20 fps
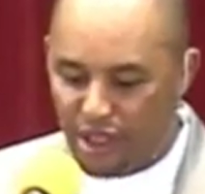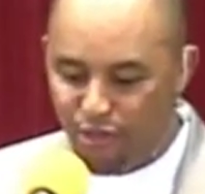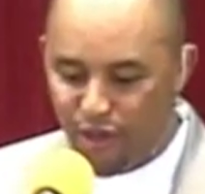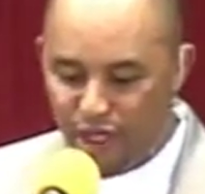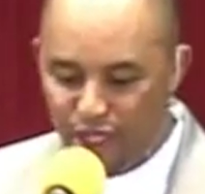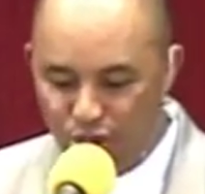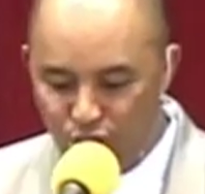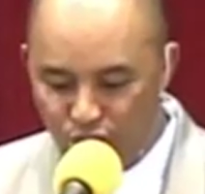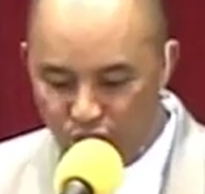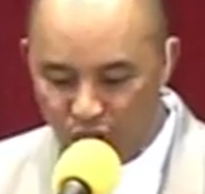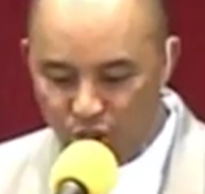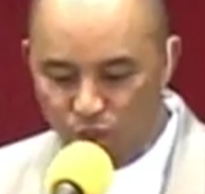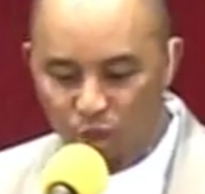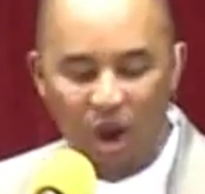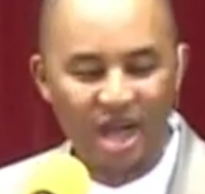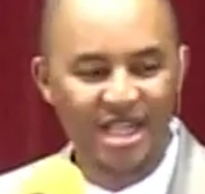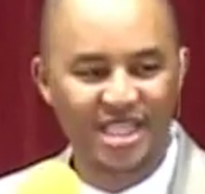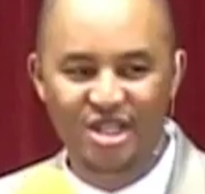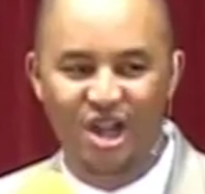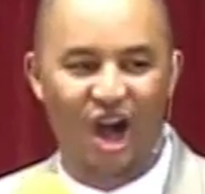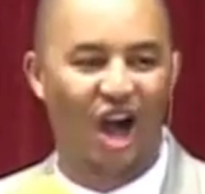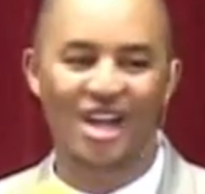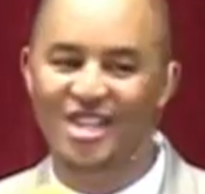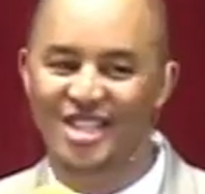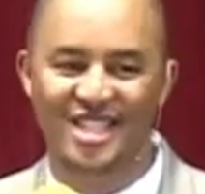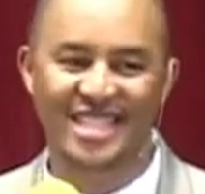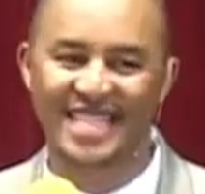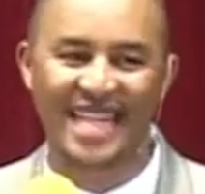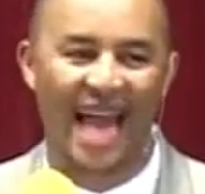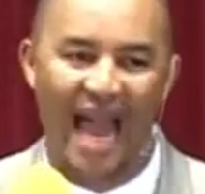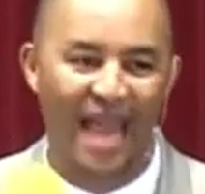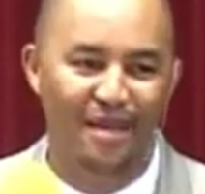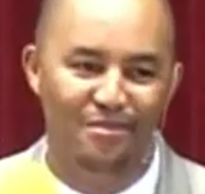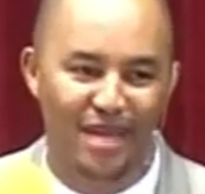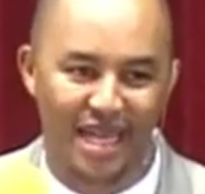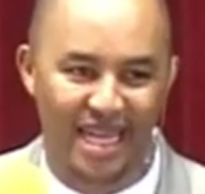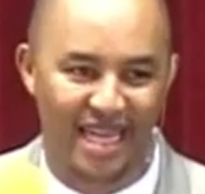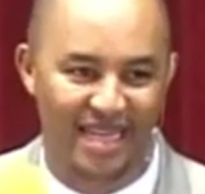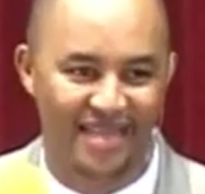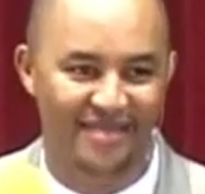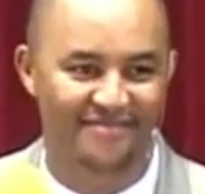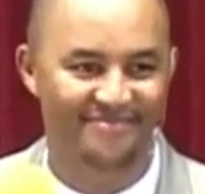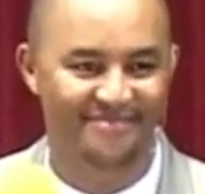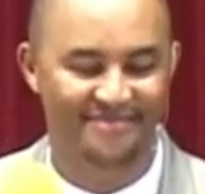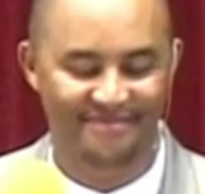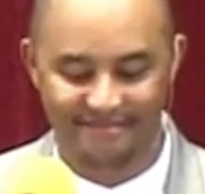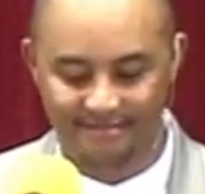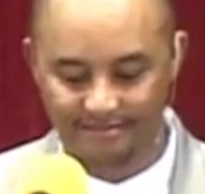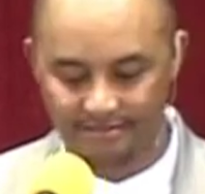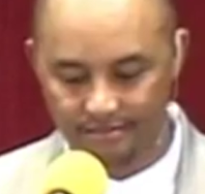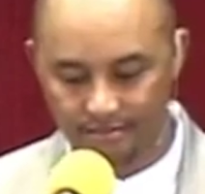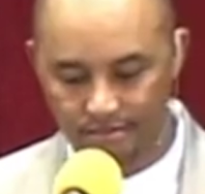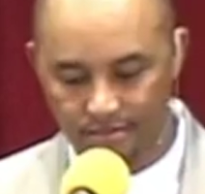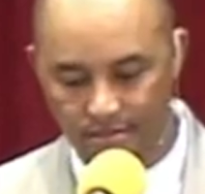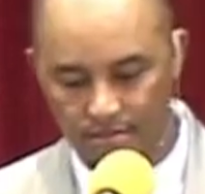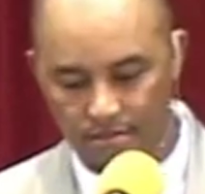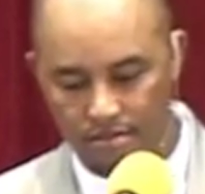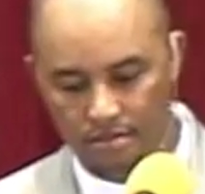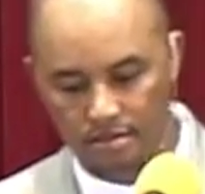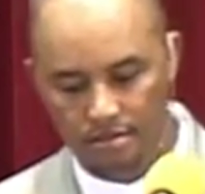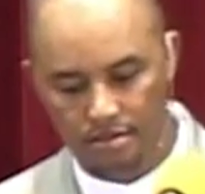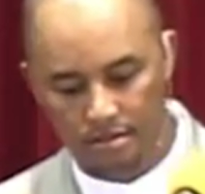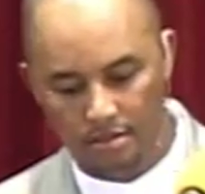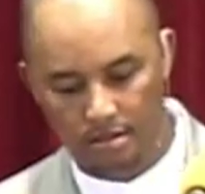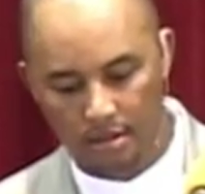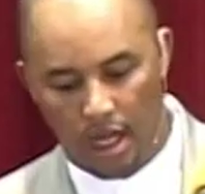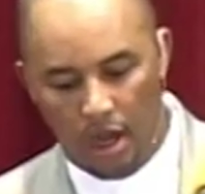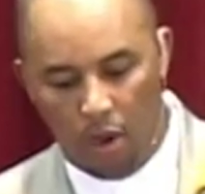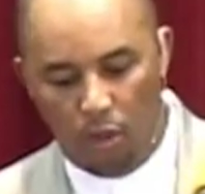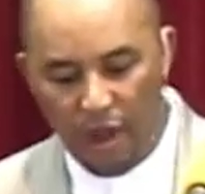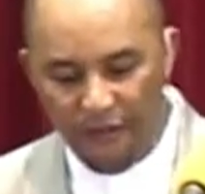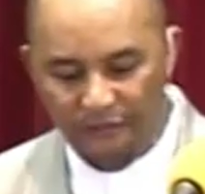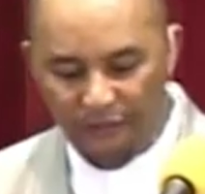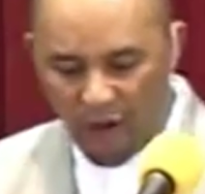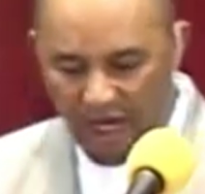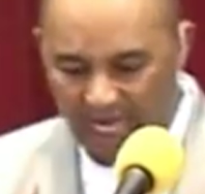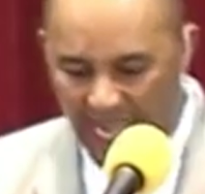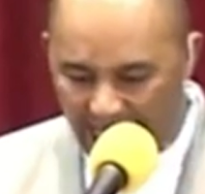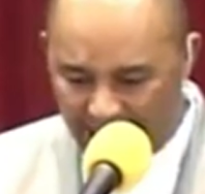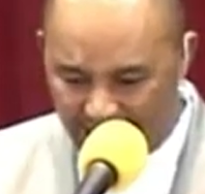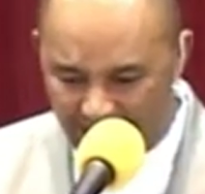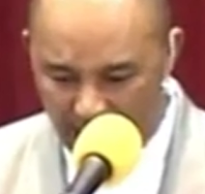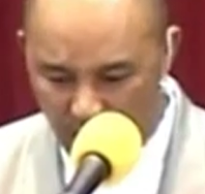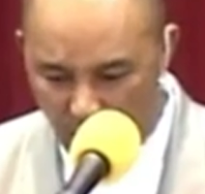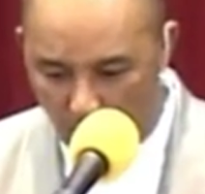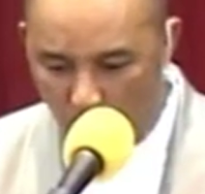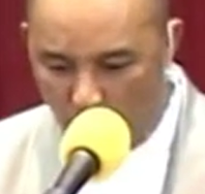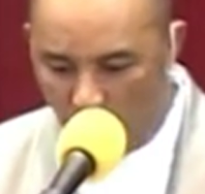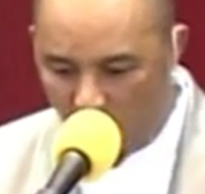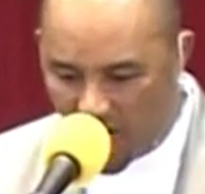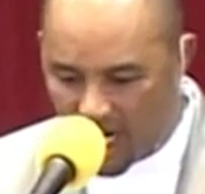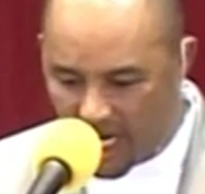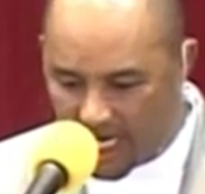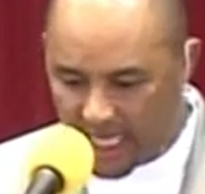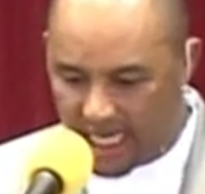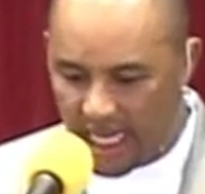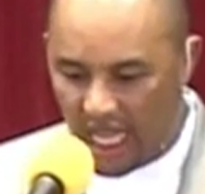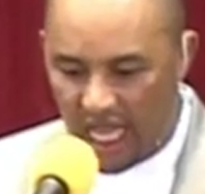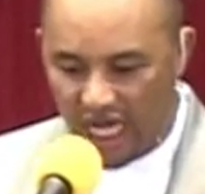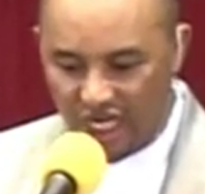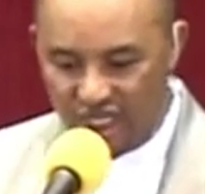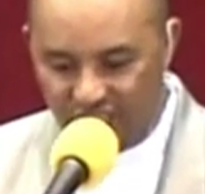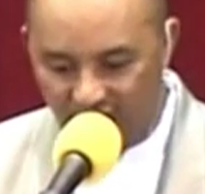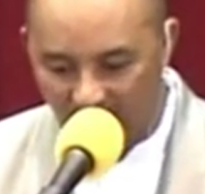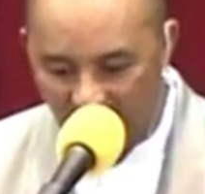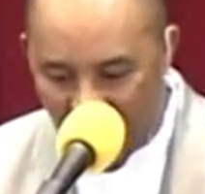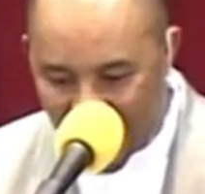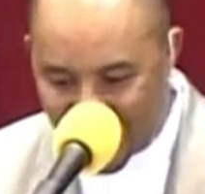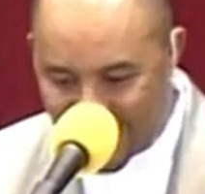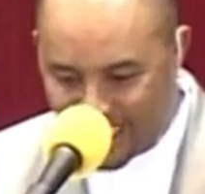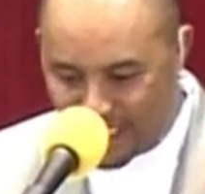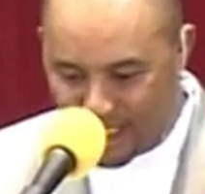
we do not want God's timing. We forget that the work God is